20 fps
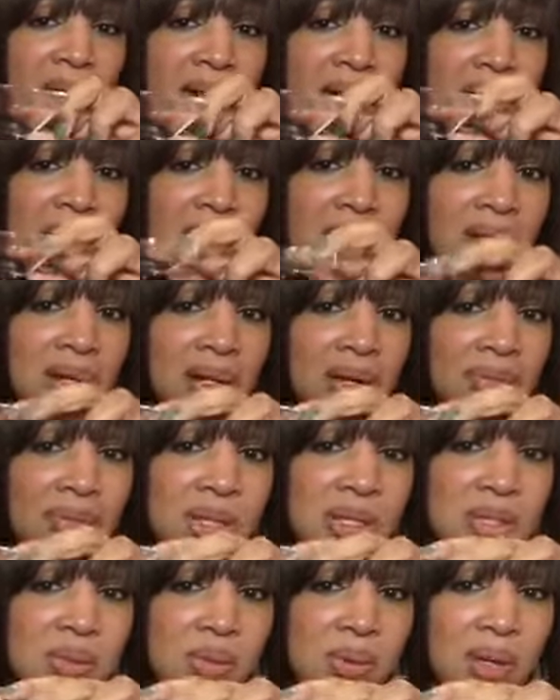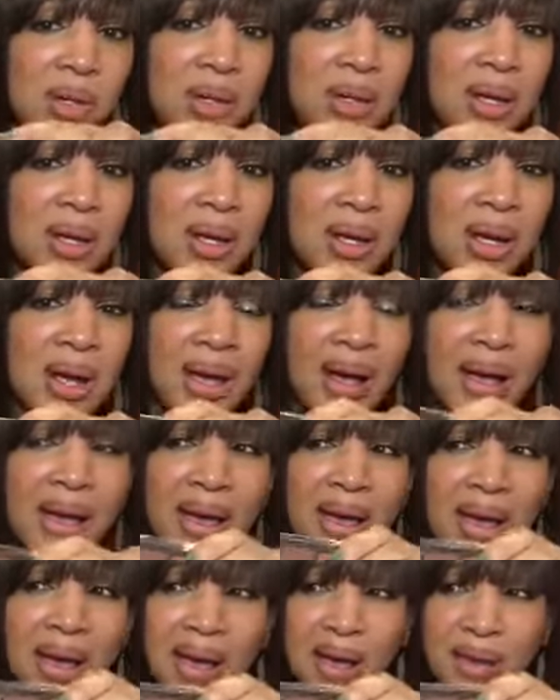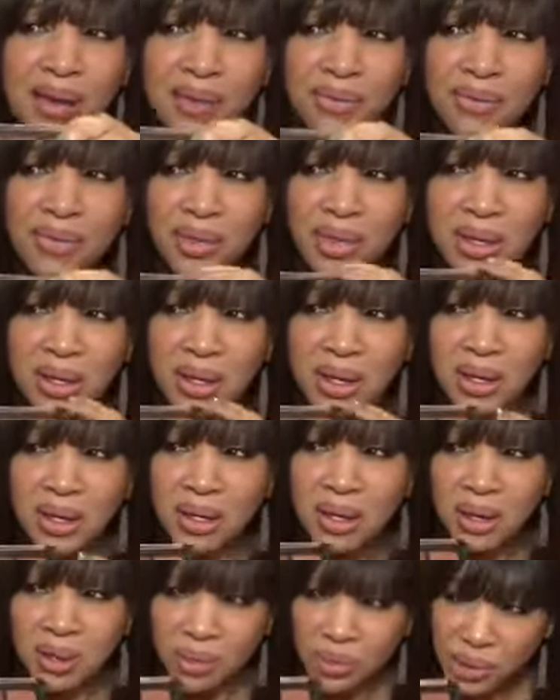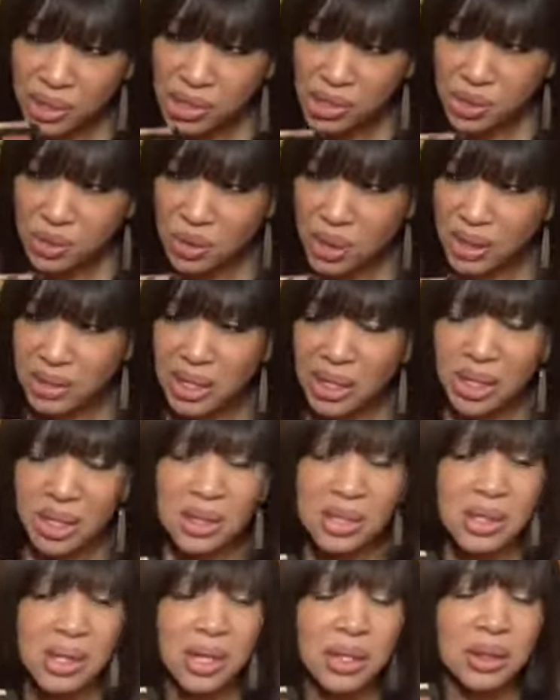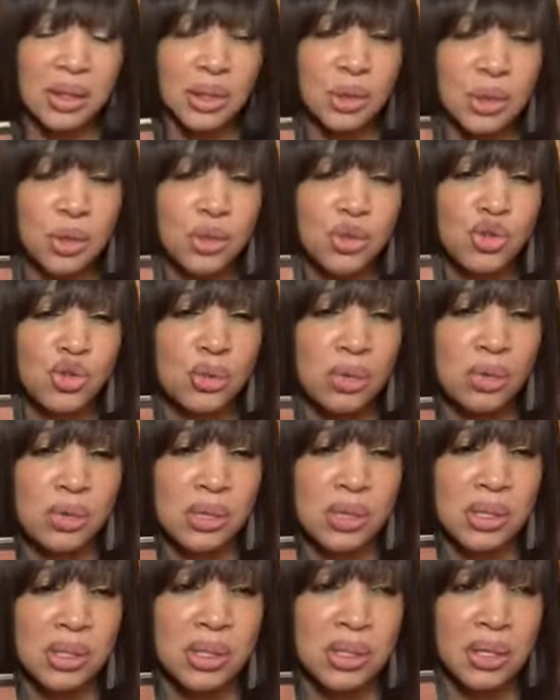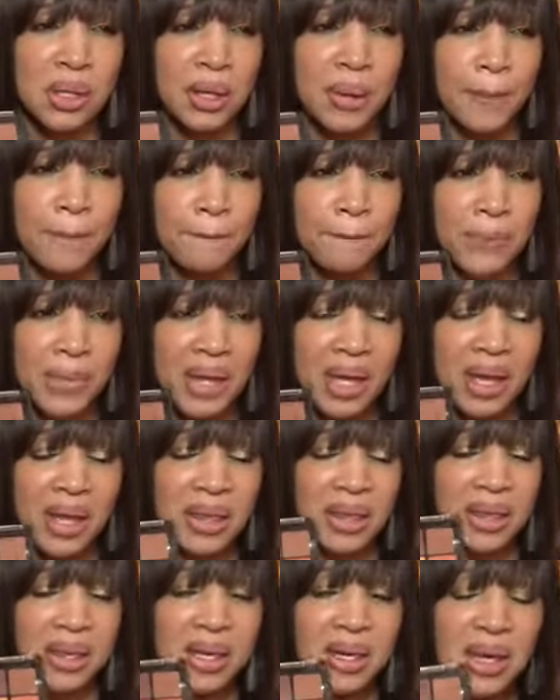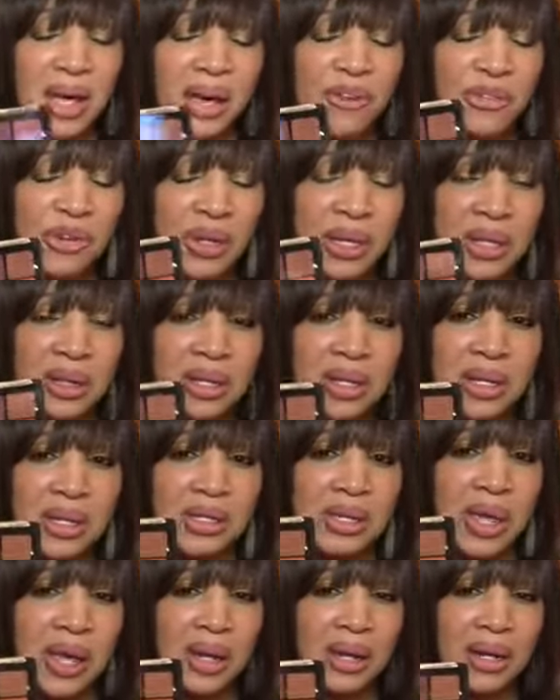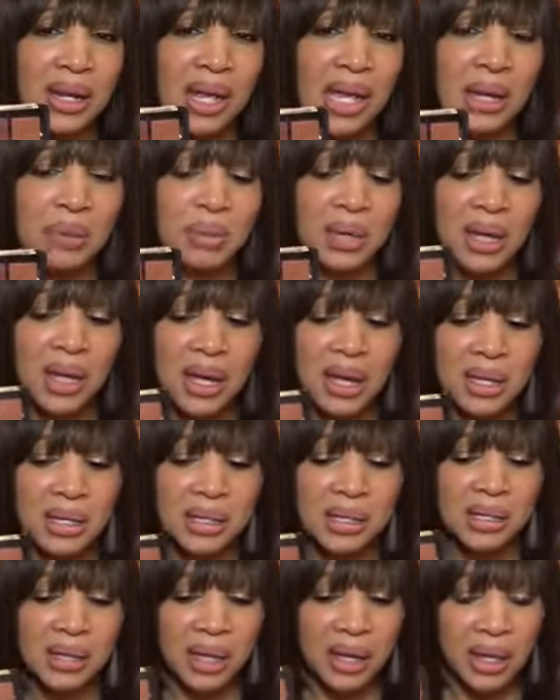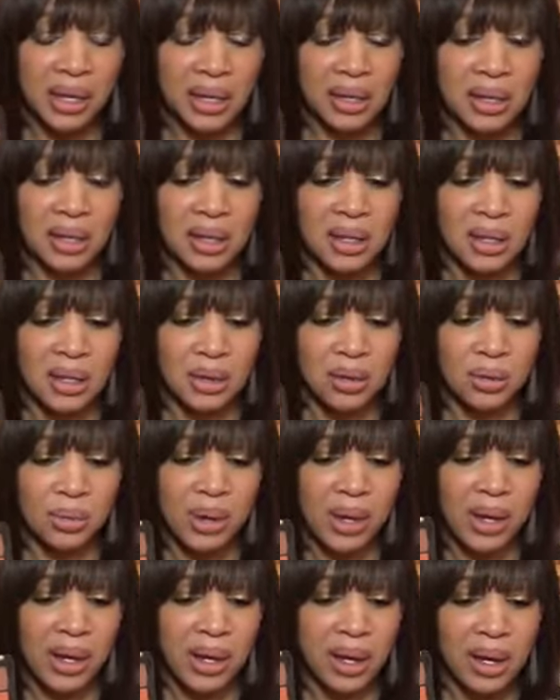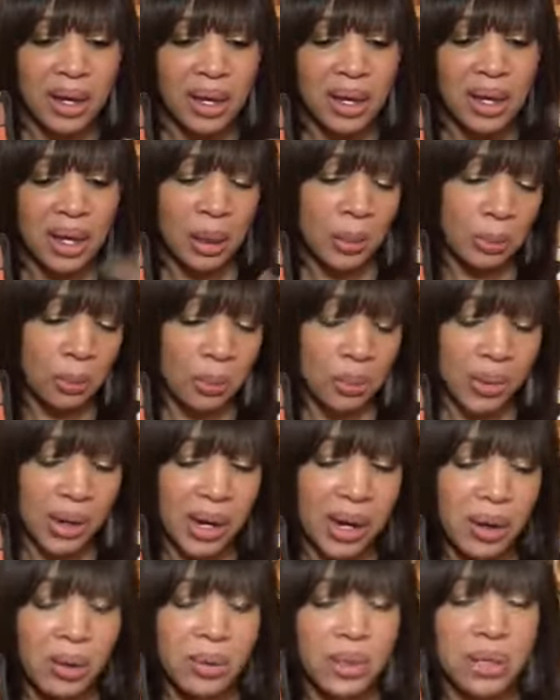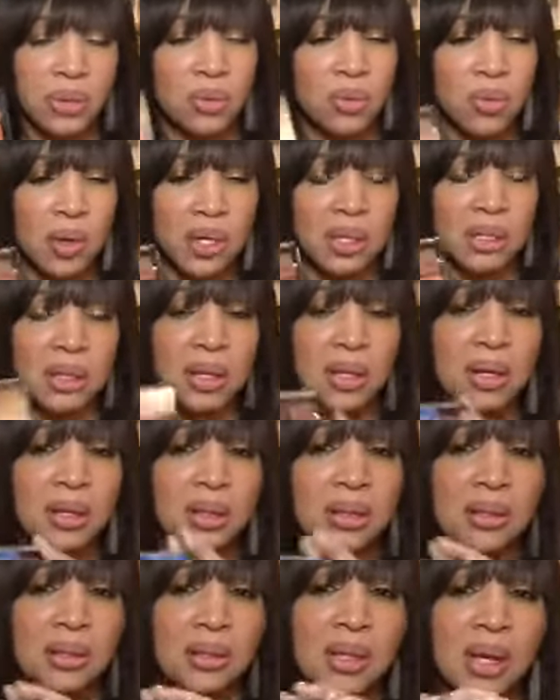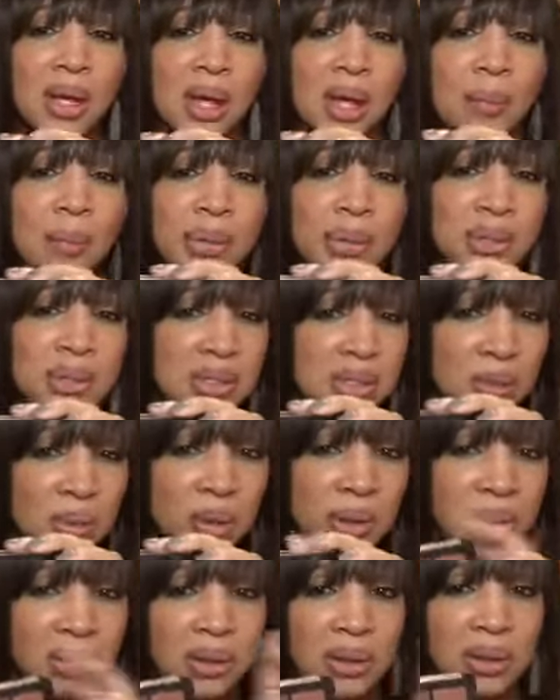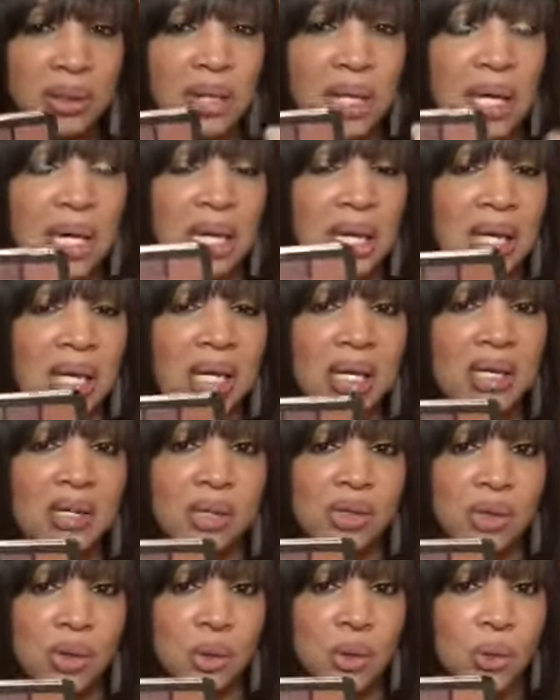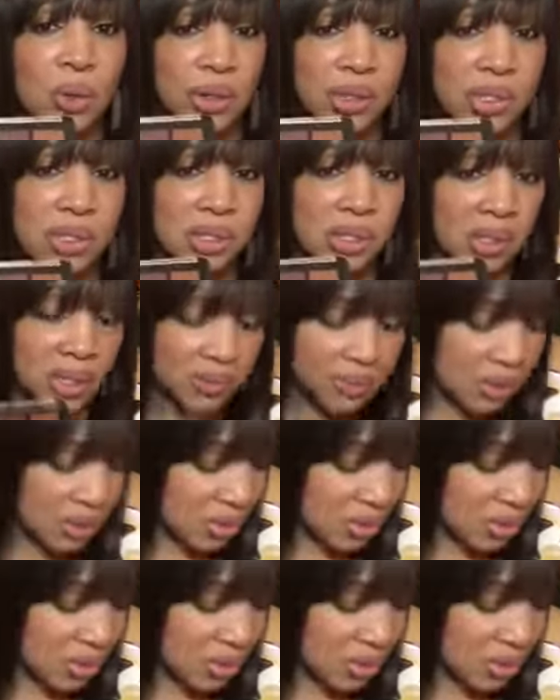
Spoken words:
Love this one. I have the original, I think it's like the neutrals. I forget the exact name. It has like the gray and brown and rust colors, but this one is gorgeous. Love this